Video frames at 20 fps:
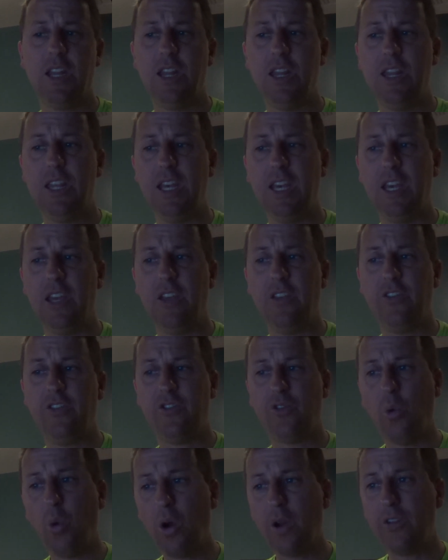the
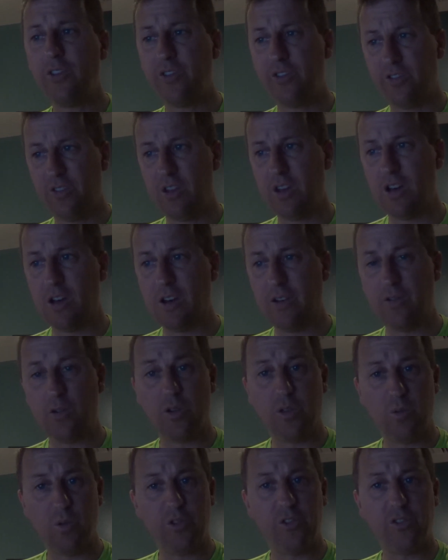source uh,
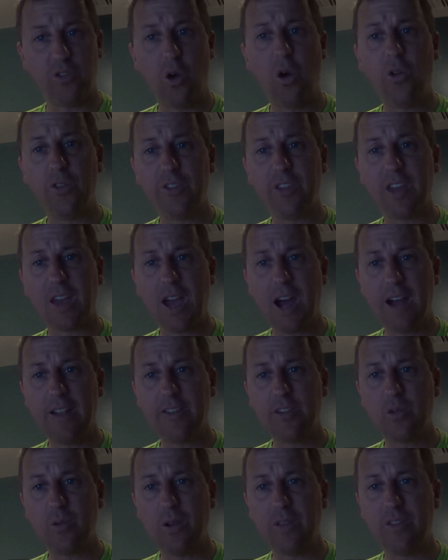or the results, the
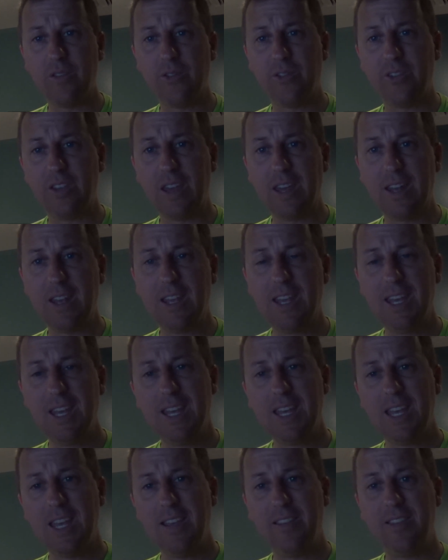consequence of sin,
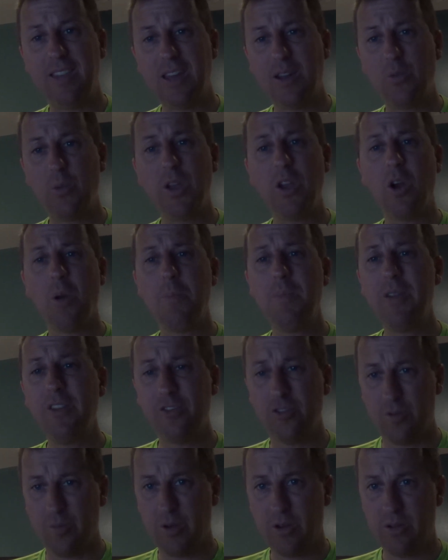is that we are
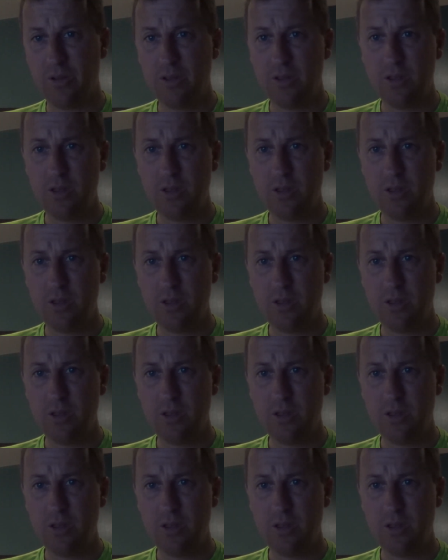miserable.